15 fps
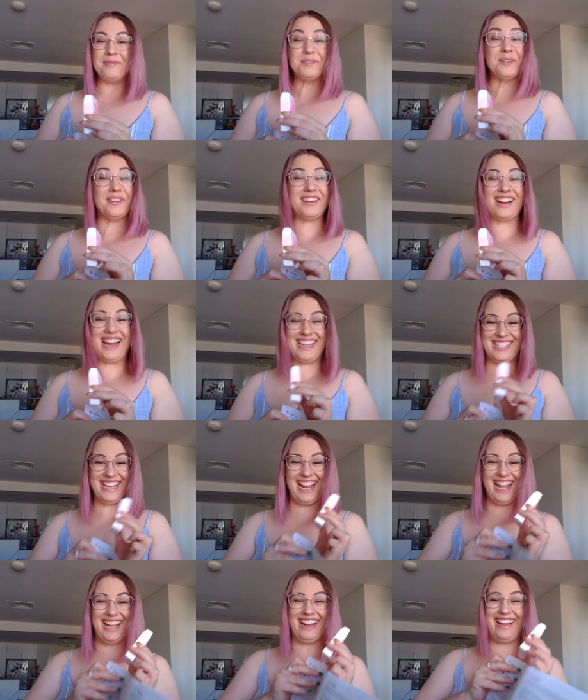I'm doing great
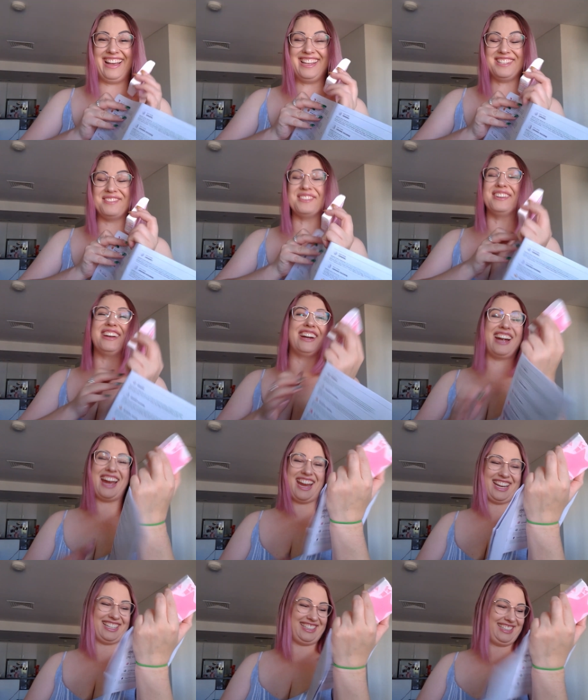today, guys. I'm doing
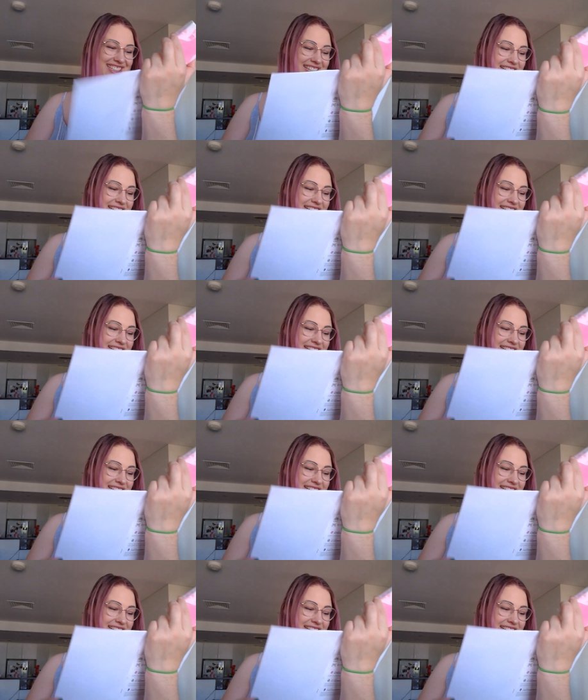great.